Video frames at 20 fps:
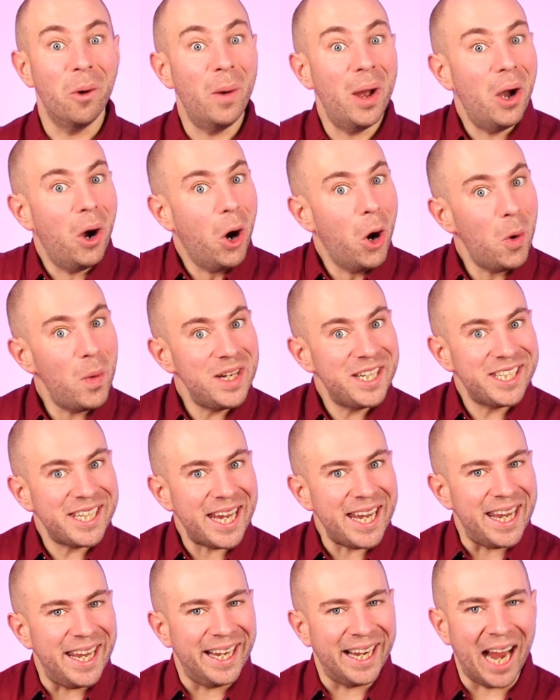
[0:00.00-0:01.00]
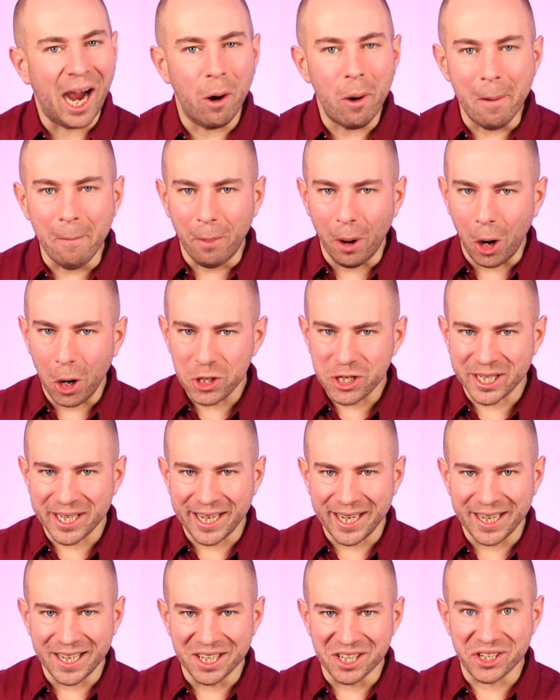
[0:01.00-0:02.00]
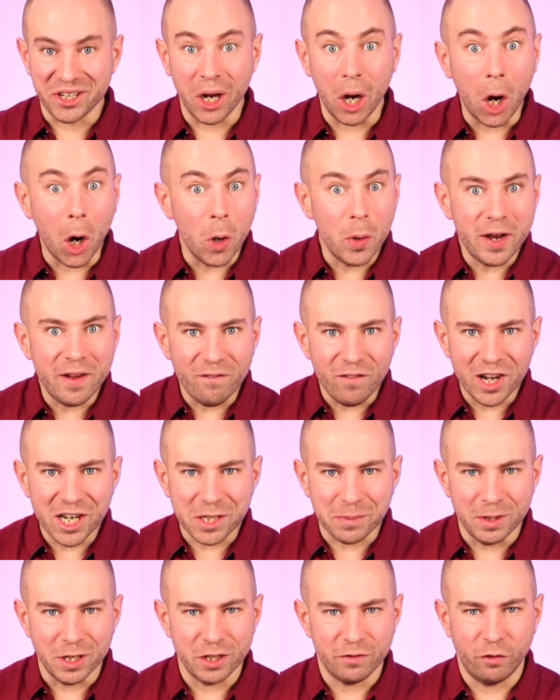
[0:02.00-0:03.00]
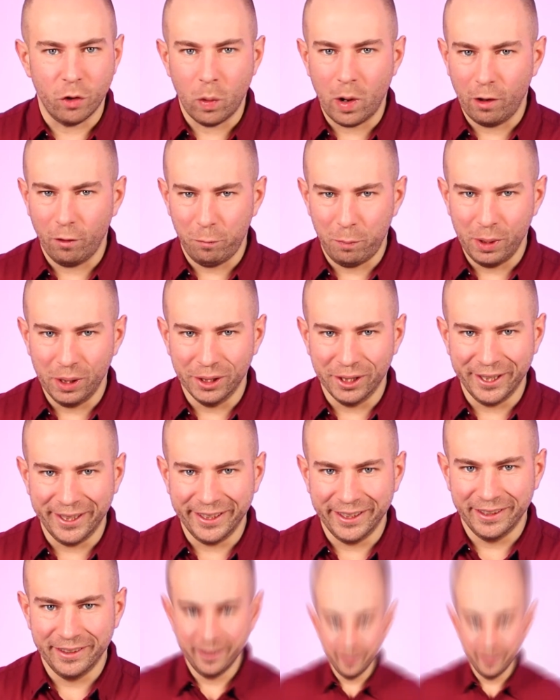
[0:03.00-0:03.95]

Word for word: We're always saying how important it is to own investments for wealth building.